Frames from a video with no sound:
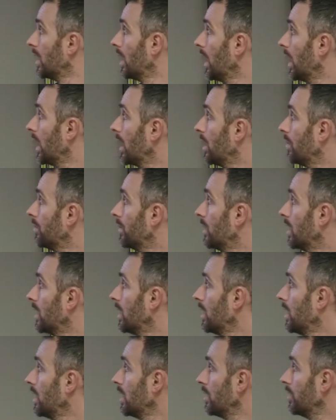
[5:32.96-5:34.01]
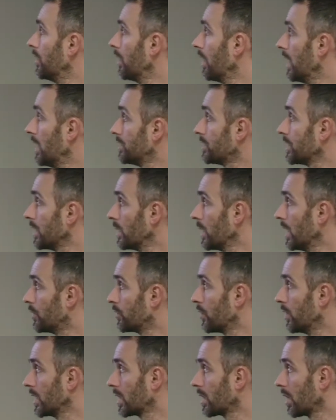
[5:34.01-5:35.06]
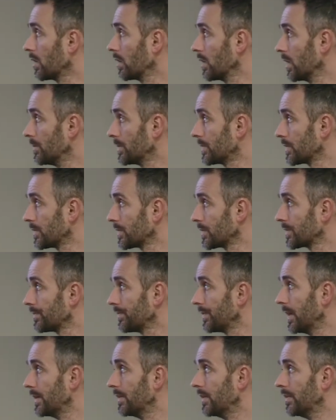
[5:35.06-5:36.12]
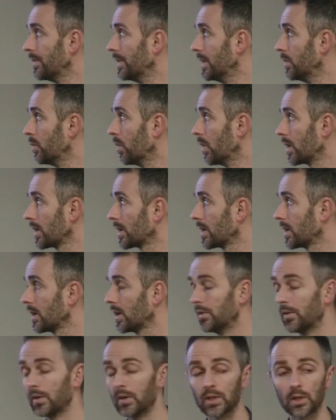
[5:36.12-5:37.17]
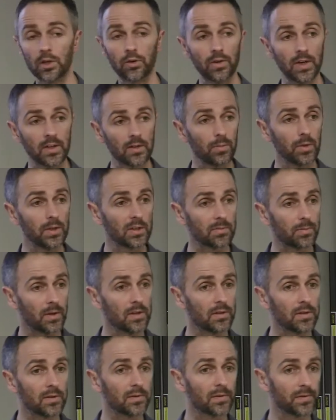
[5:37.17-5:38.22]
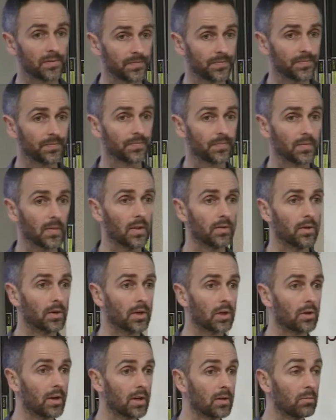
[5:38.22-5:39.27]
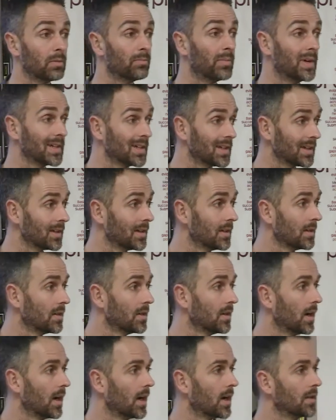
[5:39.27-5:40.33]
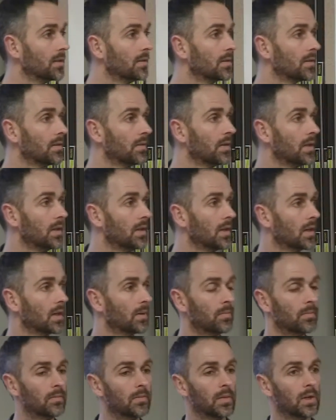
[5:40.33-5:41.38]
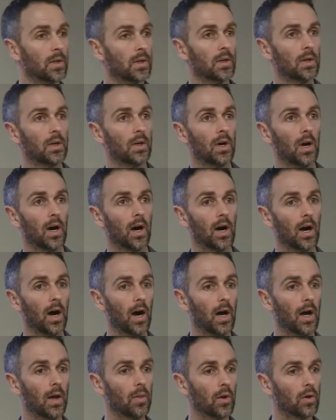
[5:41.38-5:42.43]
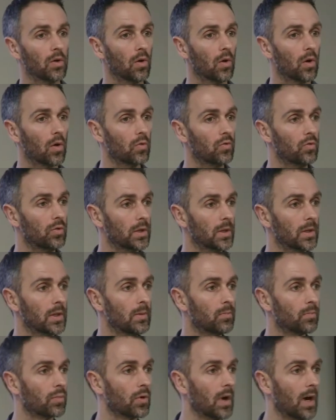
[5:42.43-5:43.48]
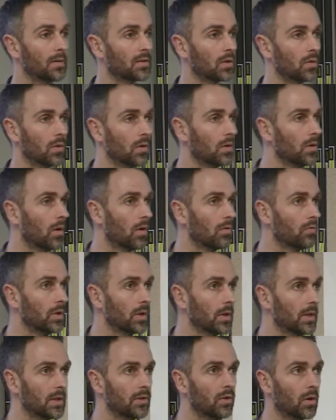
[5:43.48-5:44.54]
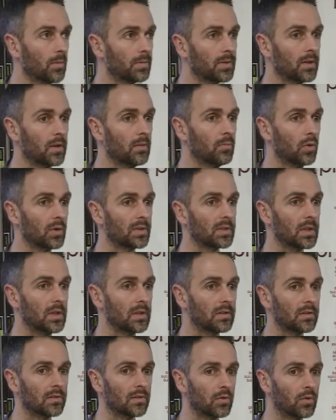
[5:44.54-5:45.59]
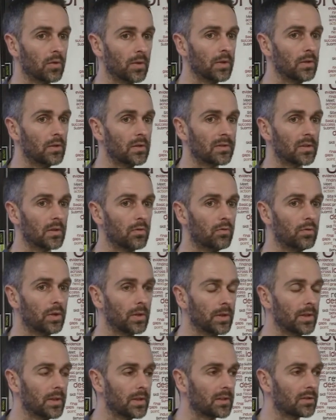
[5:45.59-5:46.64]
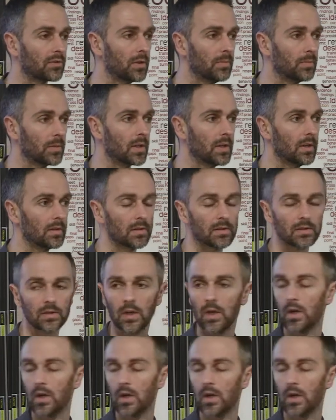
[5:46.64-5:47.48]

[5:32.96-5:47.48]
There is electronic current limiters. They work, they're incredibly expensive, they're incredibly big, and they're not really practical, they're not really adopted in most cases. They're only used in really extreme cases.